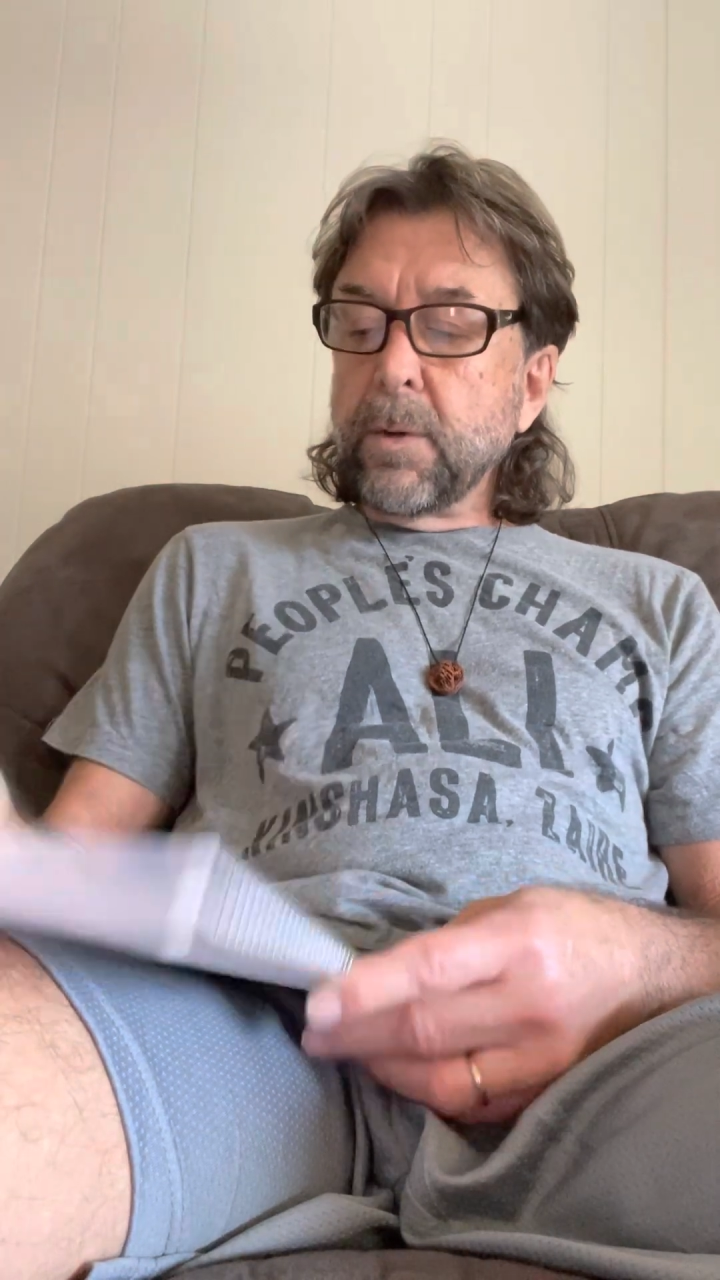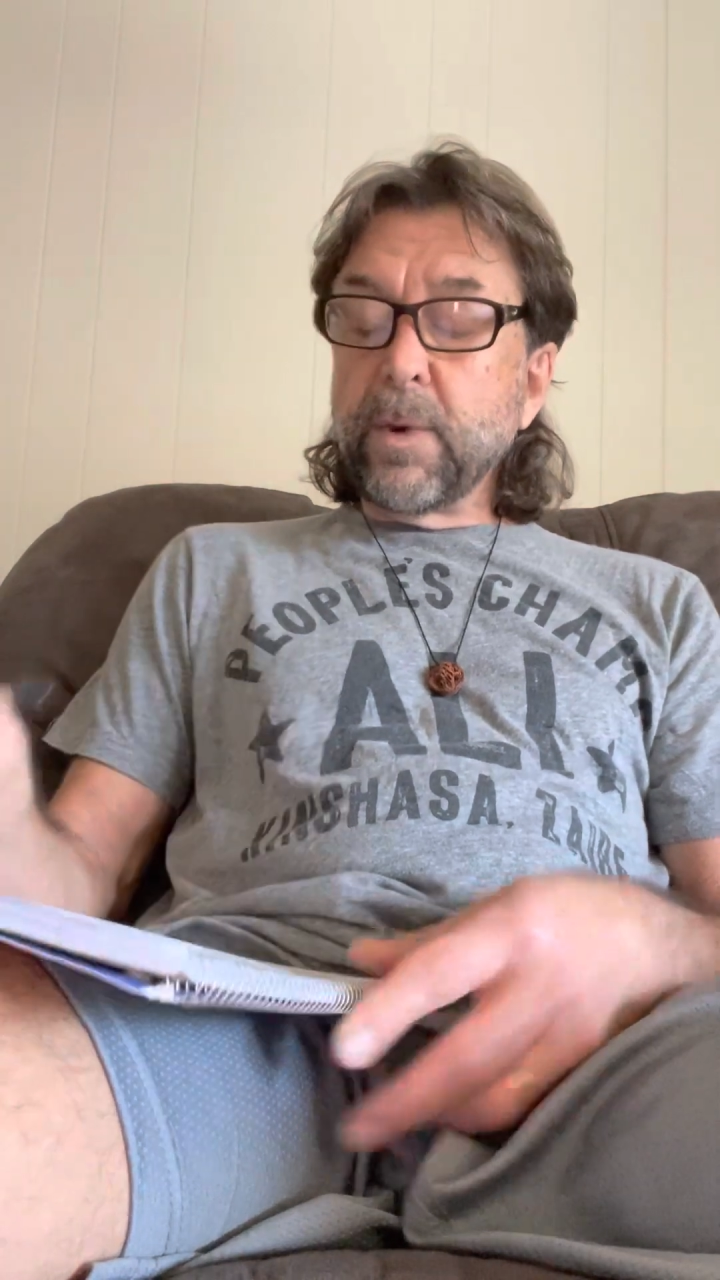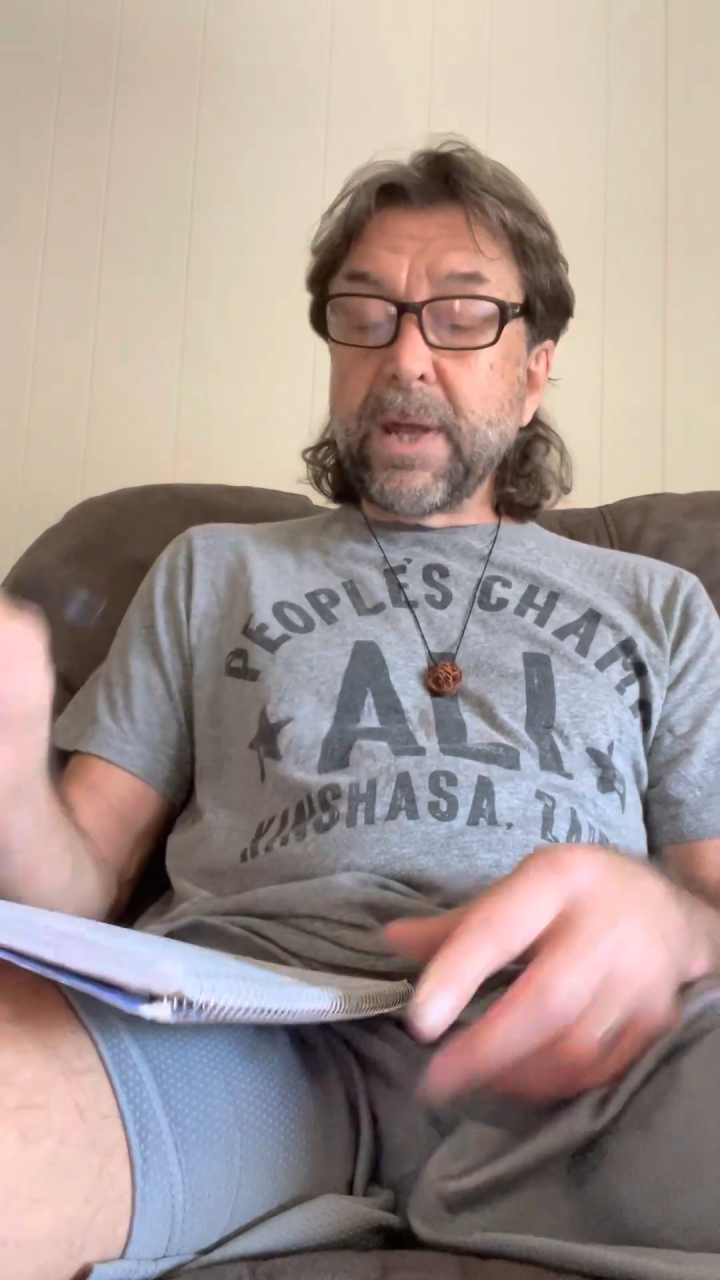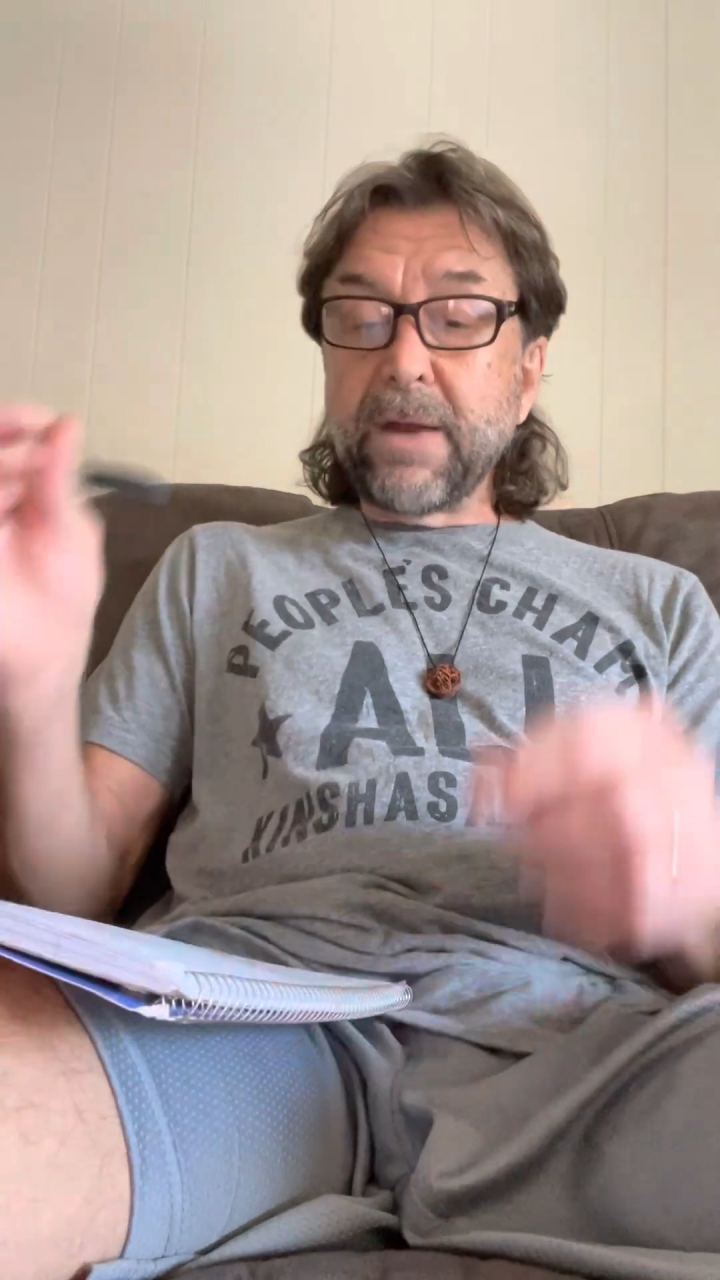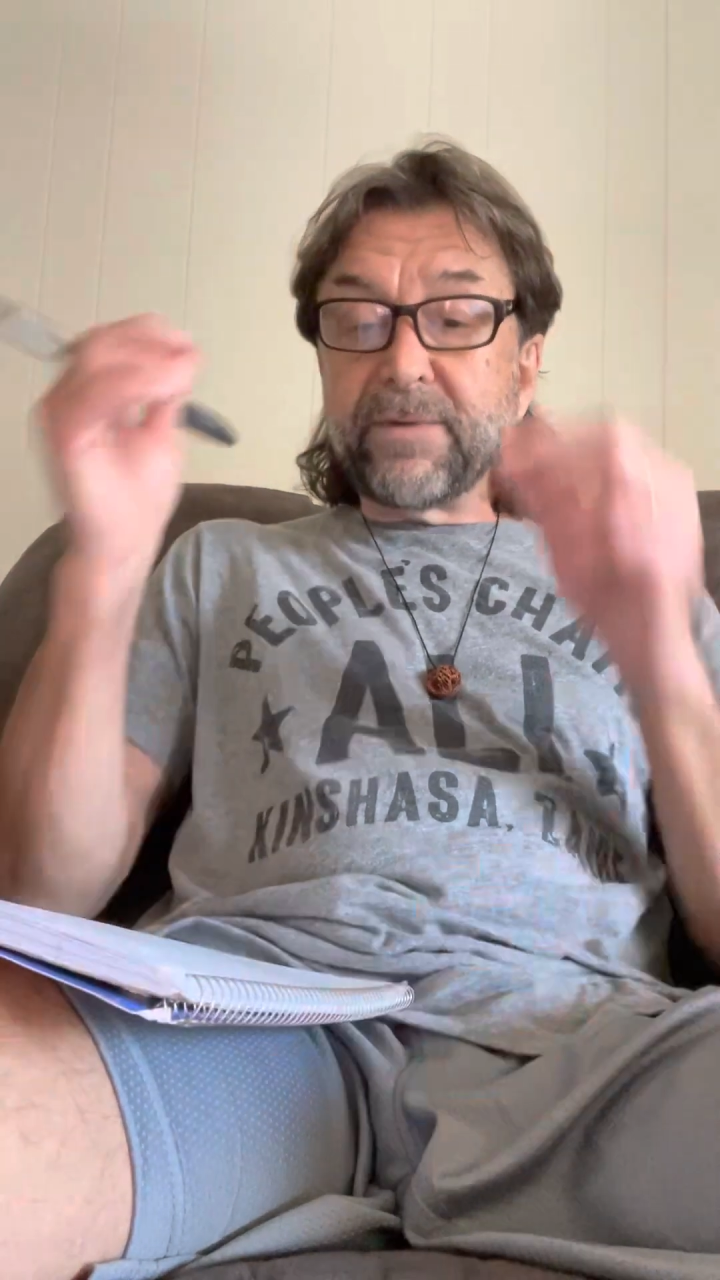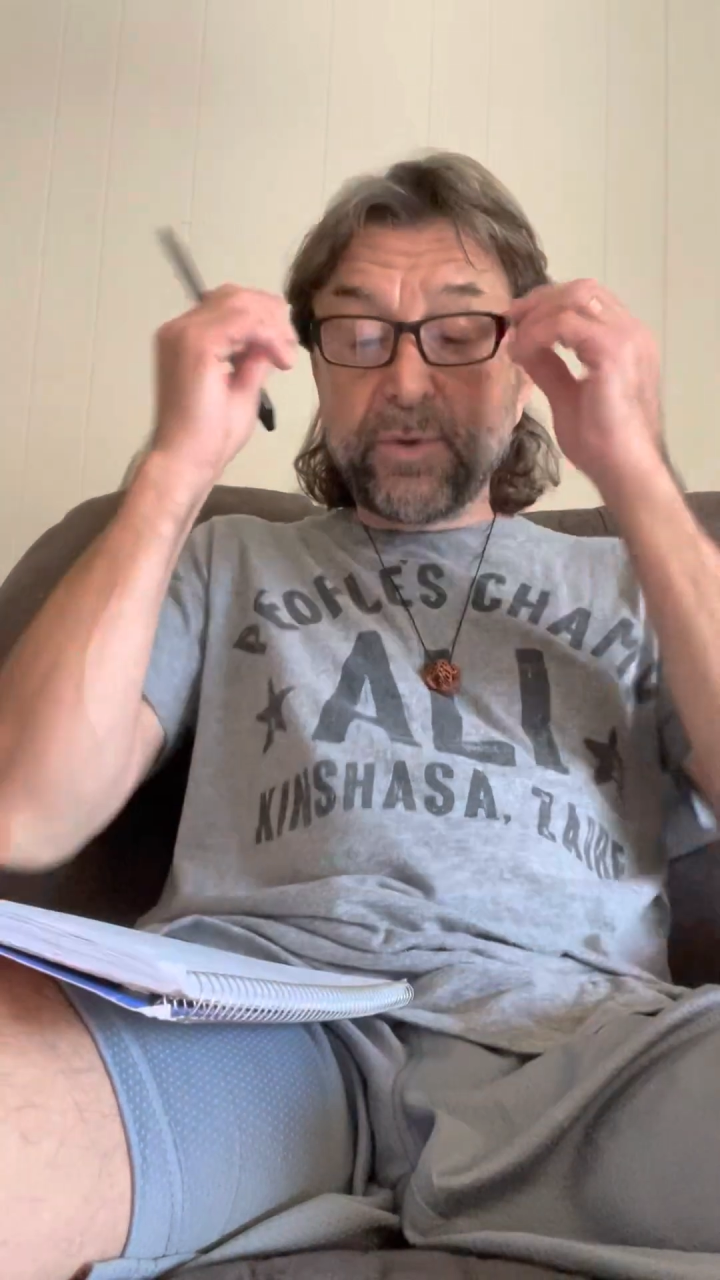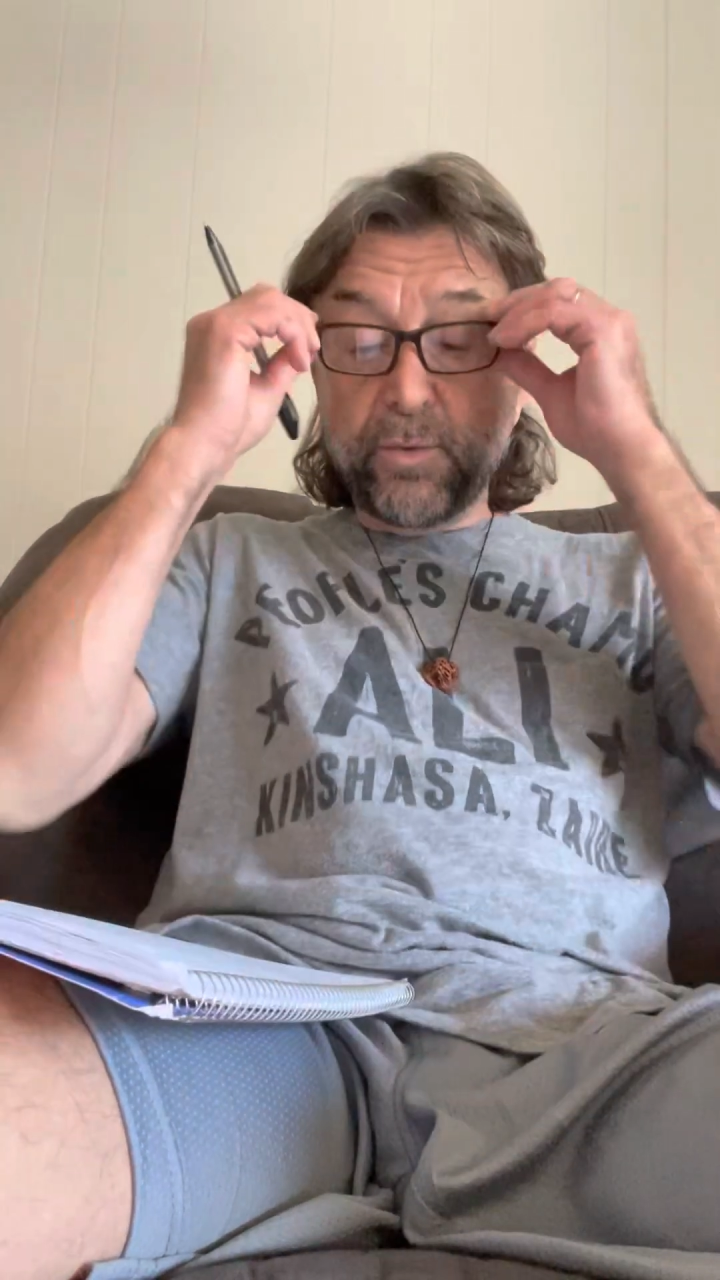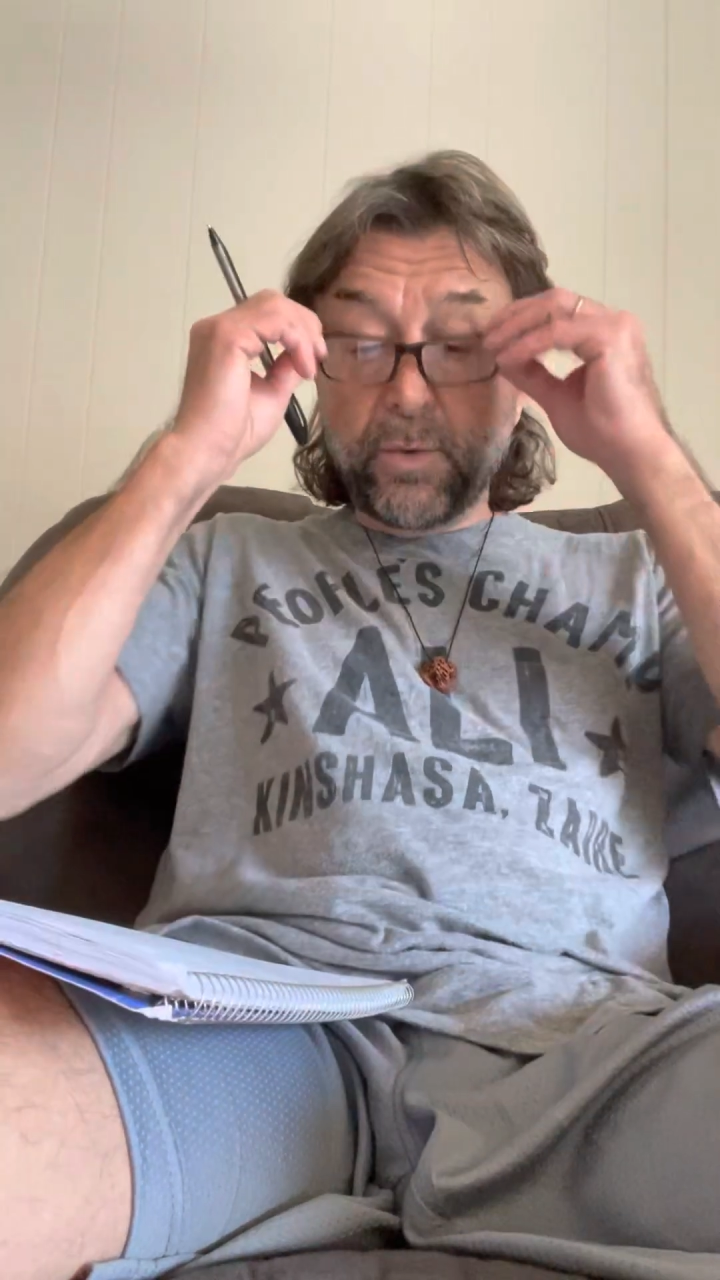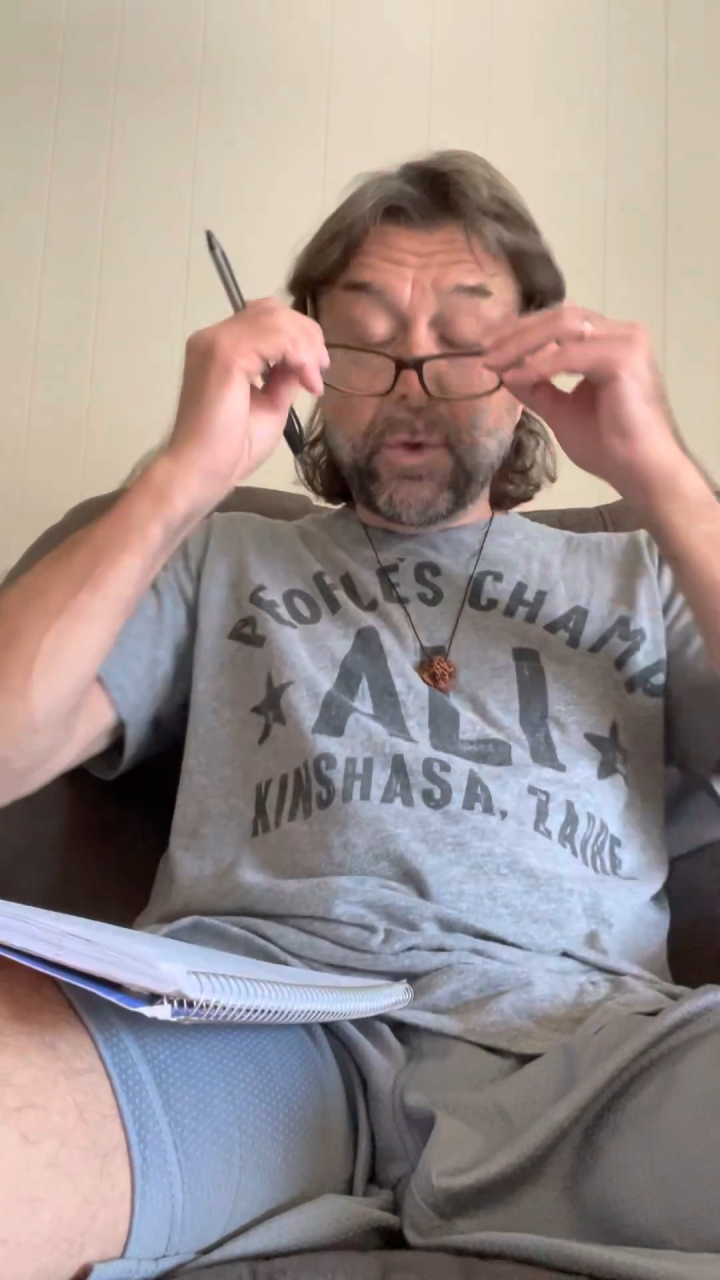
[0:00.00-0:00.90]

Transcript: we have two